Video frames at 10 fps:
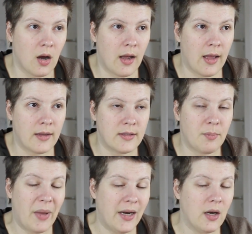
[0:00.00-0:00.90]
And
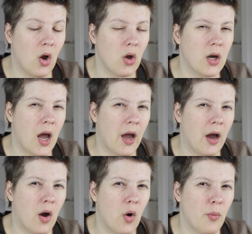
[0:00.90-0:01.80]
depending on
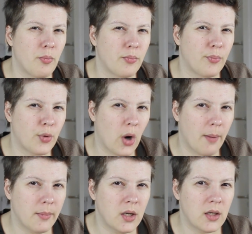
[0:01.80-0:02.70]
how
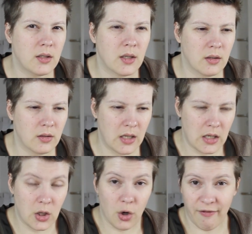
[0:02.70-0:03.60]
prominent and
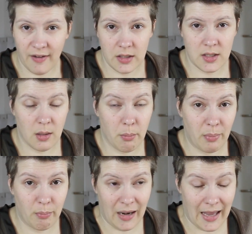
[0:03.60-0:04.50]
in your face the
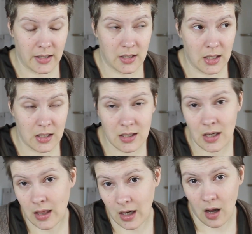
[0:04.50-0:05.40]
plant is
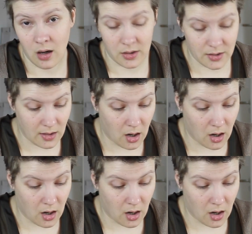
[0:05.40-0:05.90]
and the colors